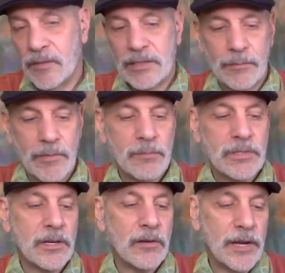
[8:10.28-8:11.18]

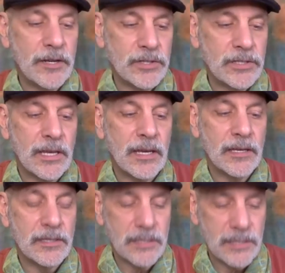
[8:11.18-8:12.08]
Sometimes the courageous thing
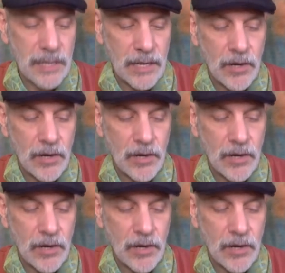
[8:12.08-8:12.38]
is